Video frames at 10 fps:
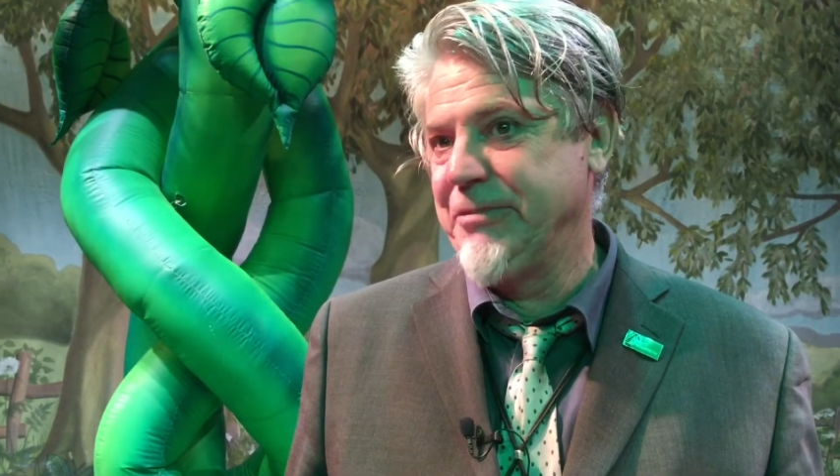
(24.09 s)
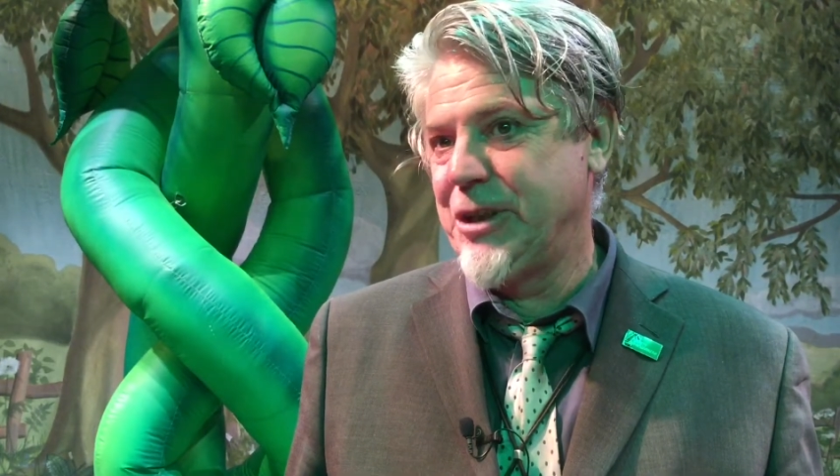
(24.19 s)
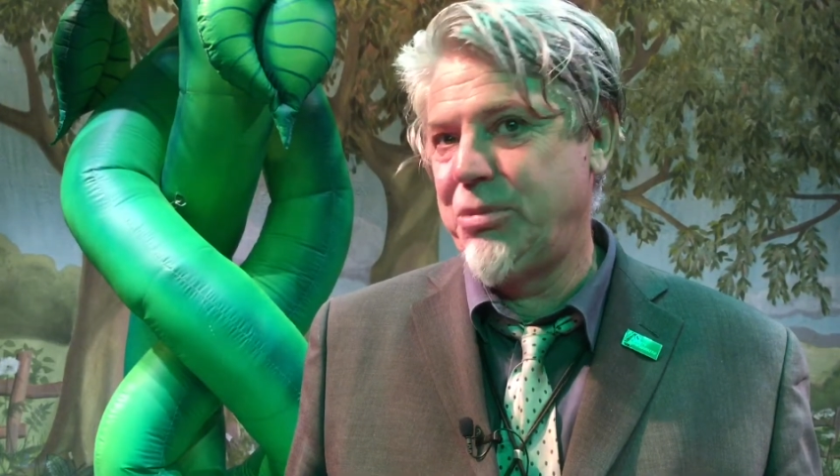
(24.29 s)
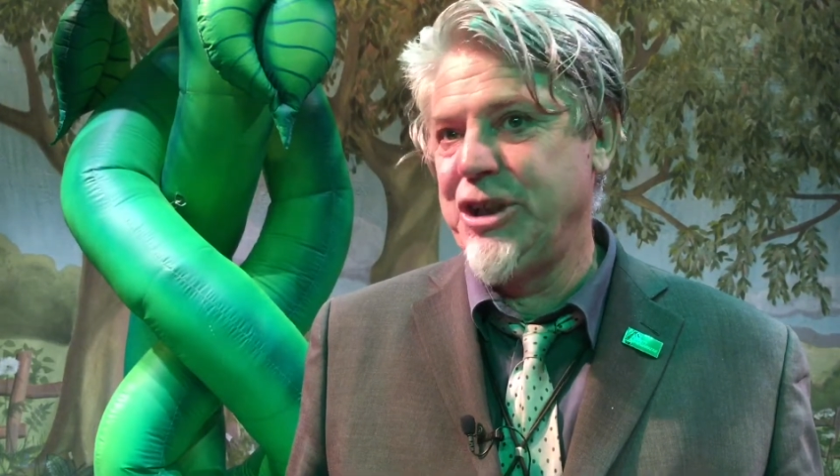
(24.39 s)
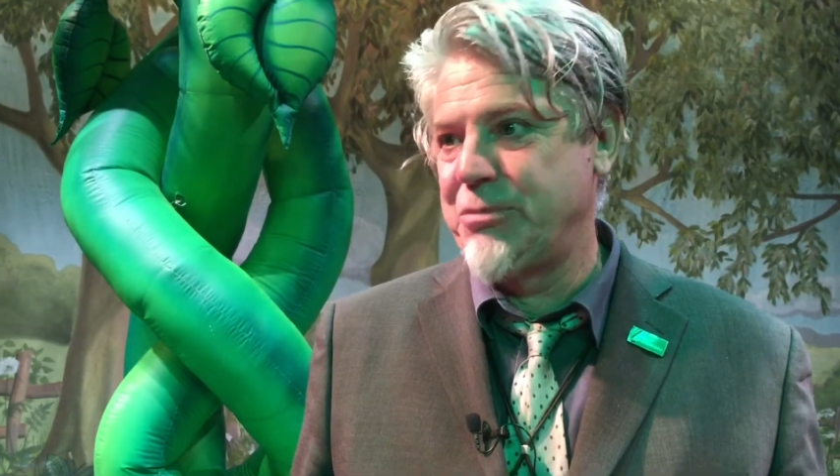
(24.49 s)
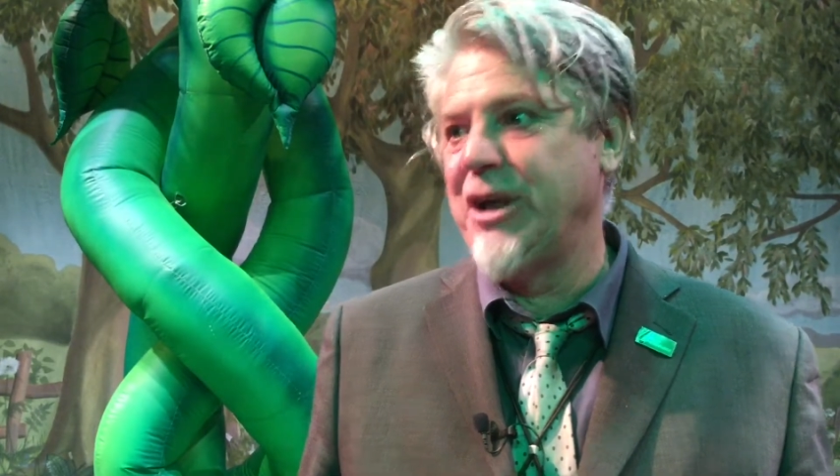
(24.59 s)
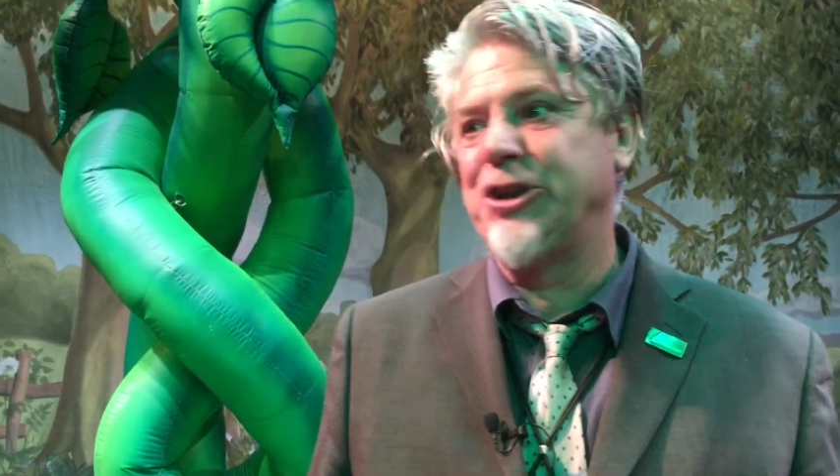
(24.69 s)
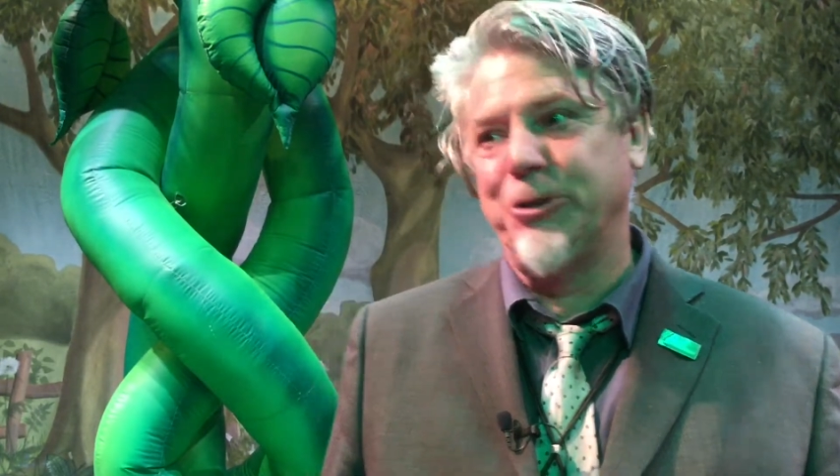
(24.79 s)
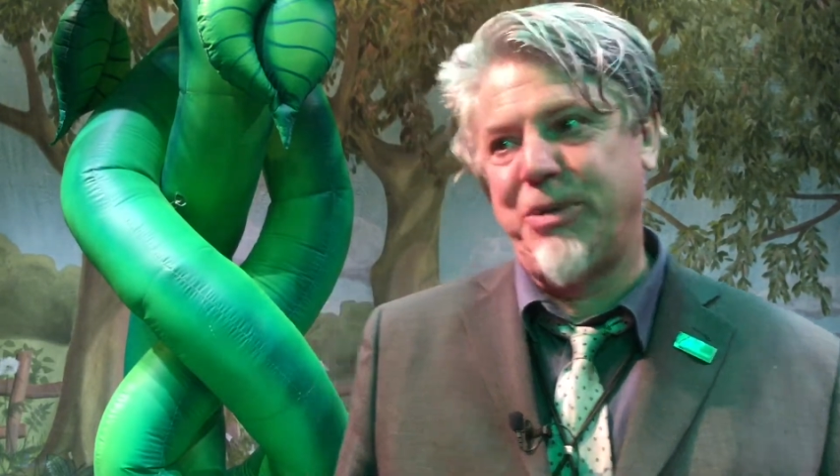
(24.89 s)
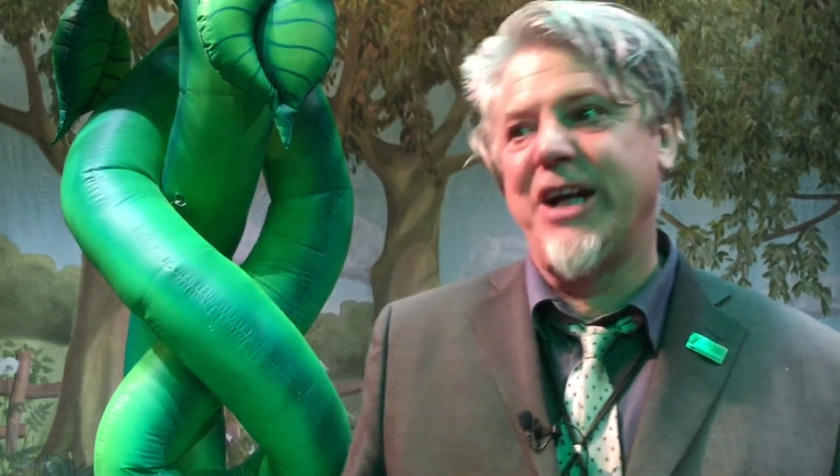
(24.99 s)
it's pretty
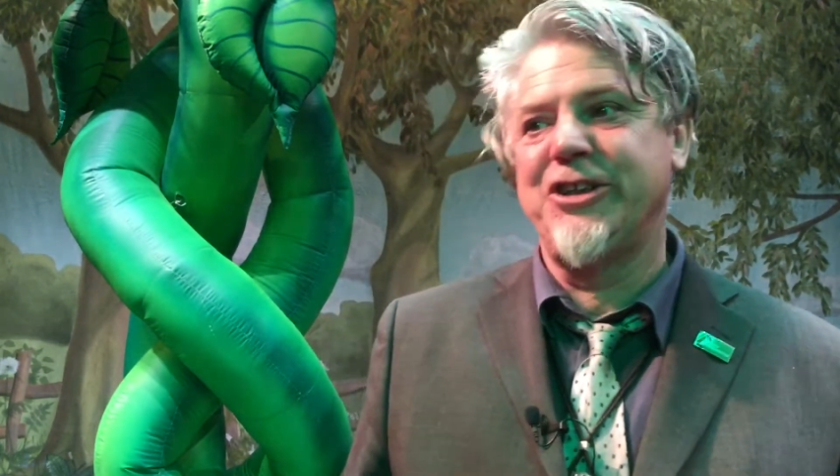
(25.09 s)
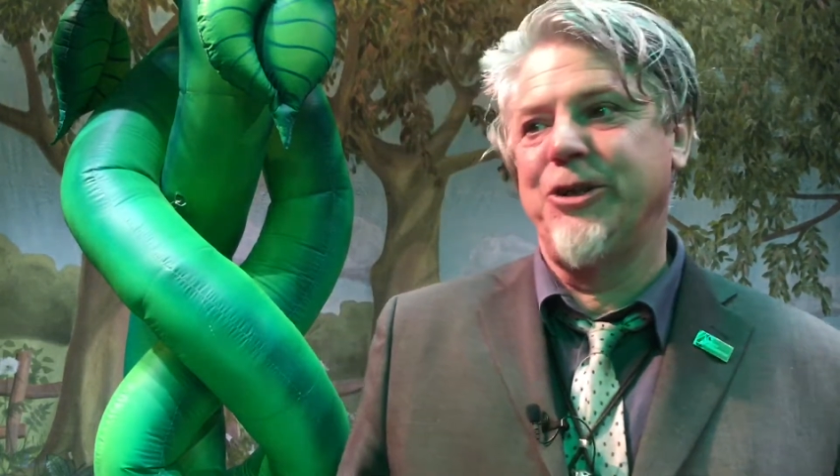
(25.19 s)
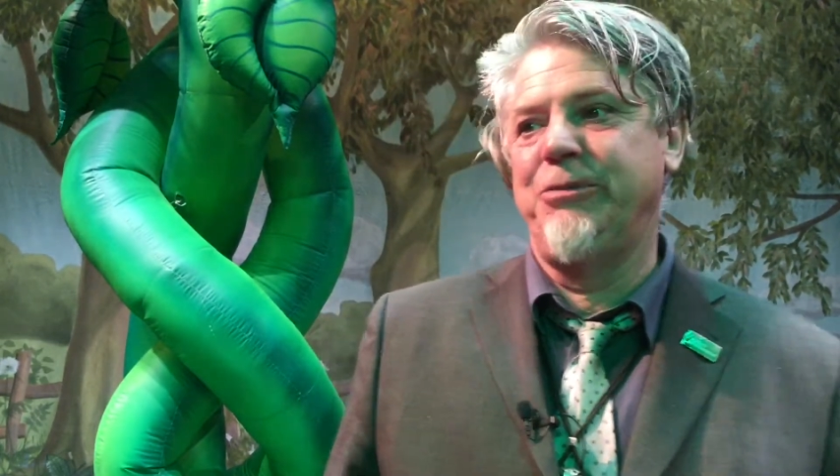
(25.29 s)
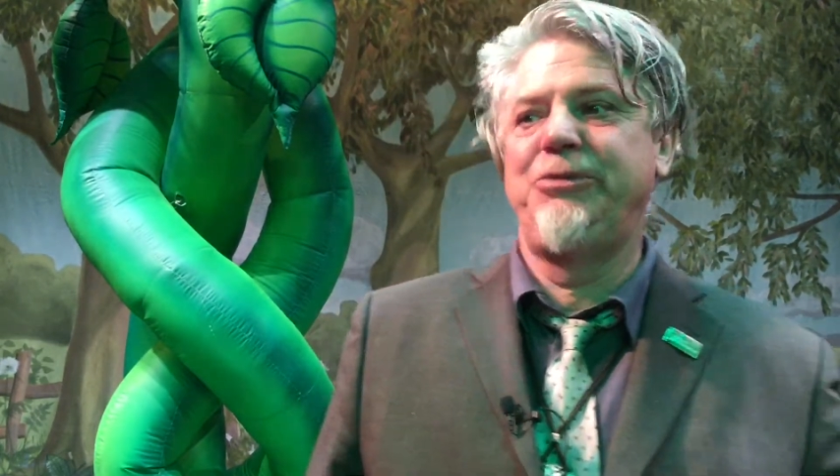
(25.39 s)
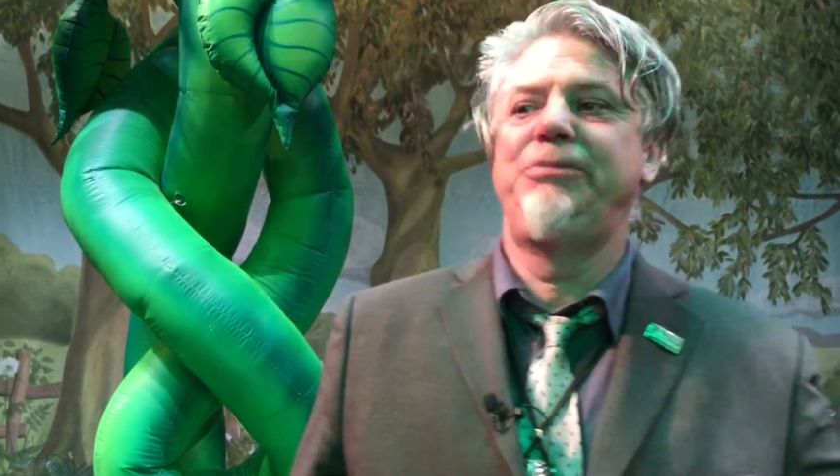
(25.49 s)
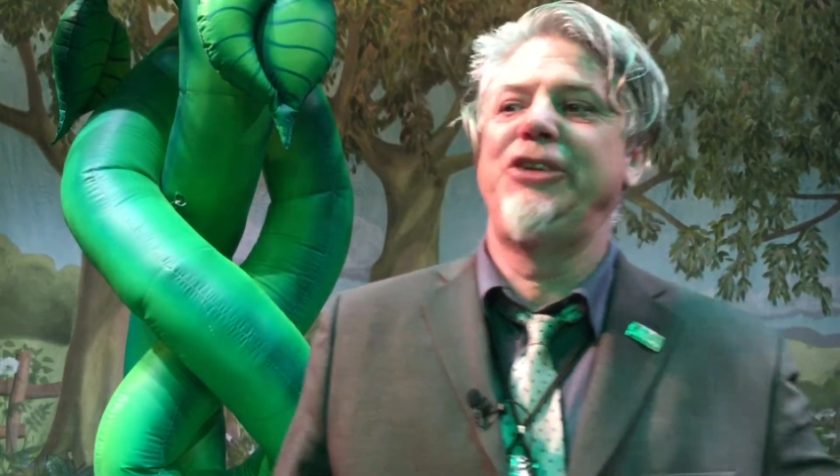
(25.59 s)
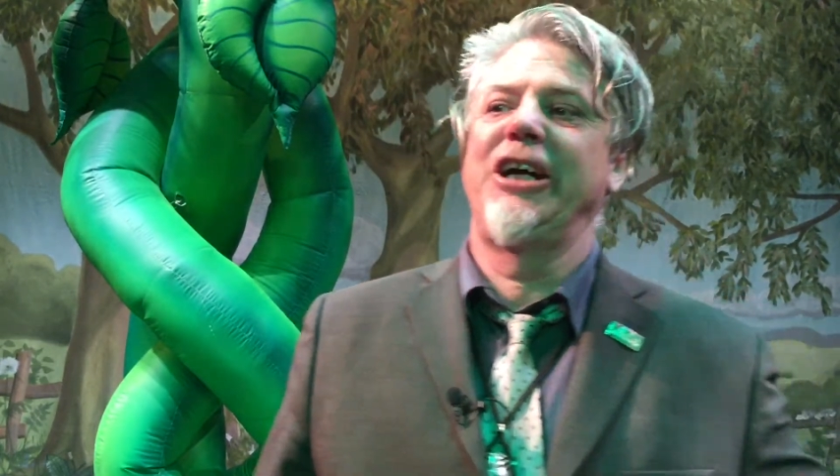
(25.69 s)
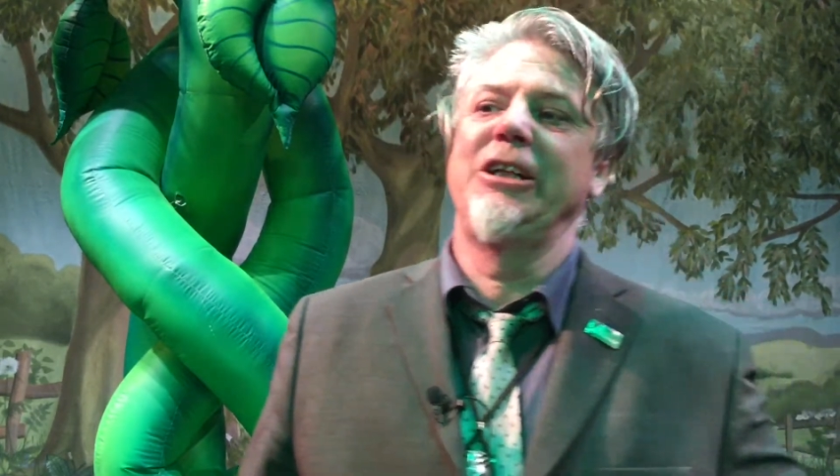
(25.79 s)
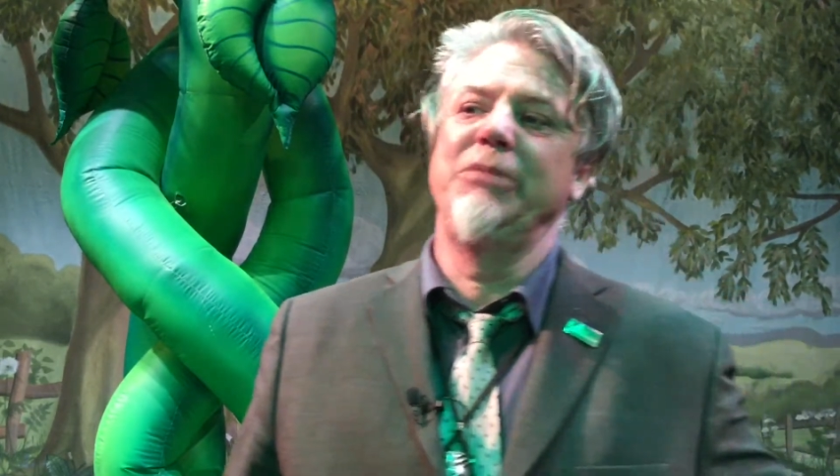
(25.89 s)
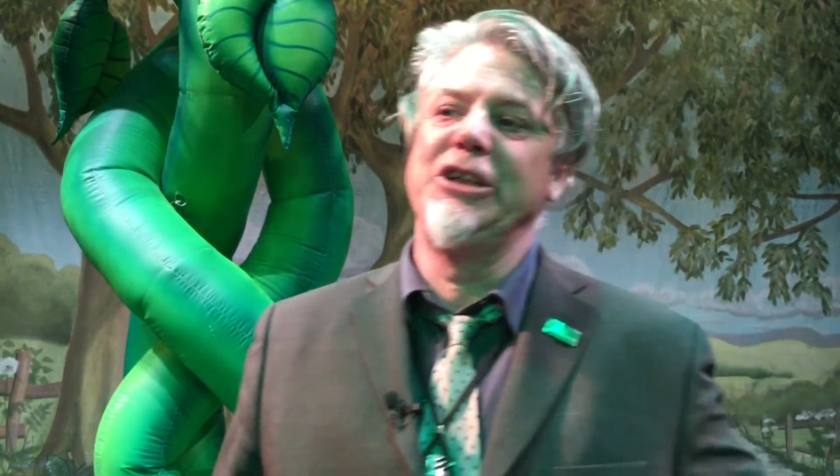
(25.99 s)
special panto,
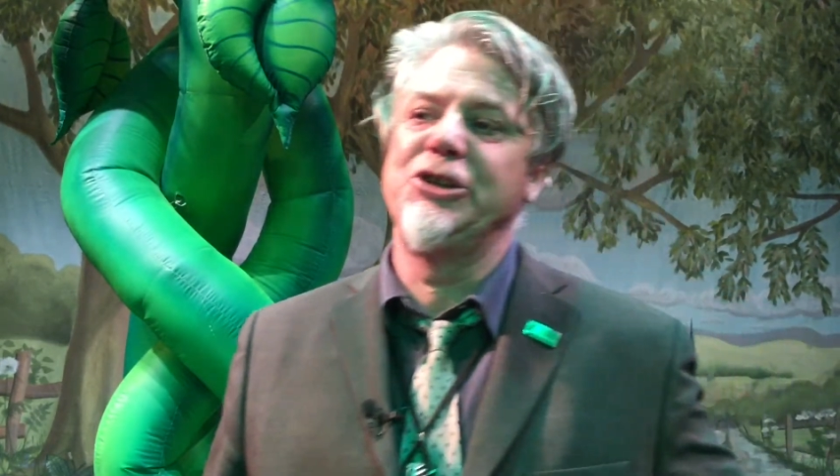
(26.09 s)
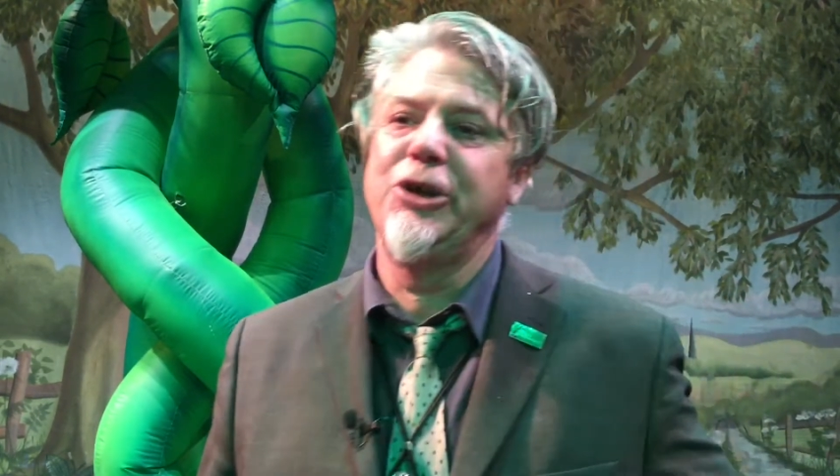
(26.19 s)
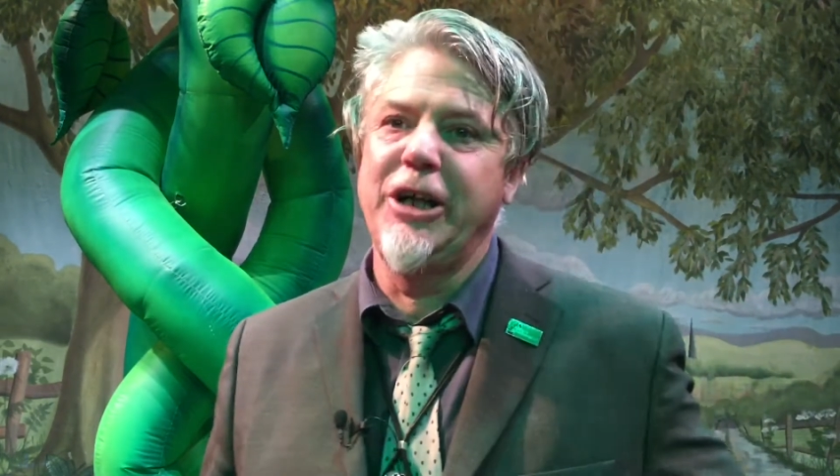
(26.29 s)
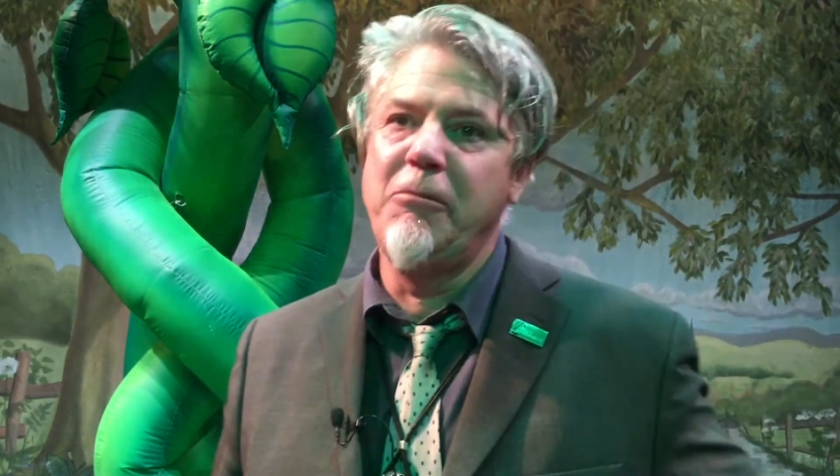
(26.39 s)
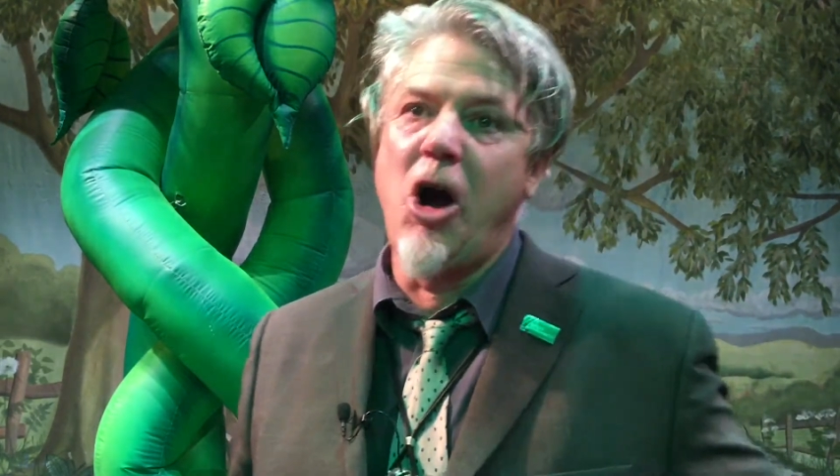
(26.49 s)
Jack and the Beanstalk. And